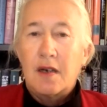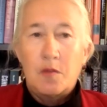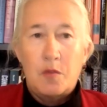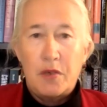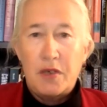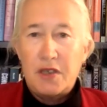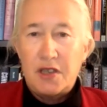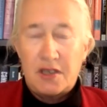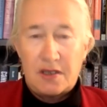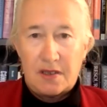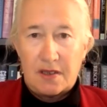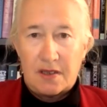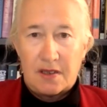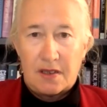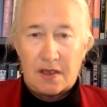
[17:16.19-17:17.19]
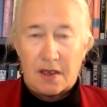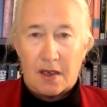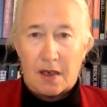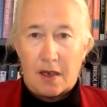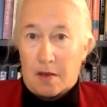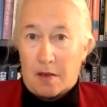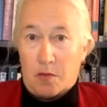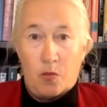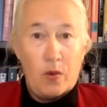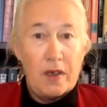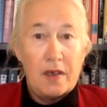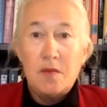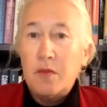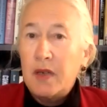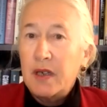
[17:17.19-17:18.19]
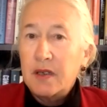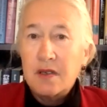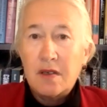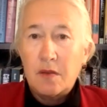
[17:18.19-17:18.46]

bridges, uh, wind,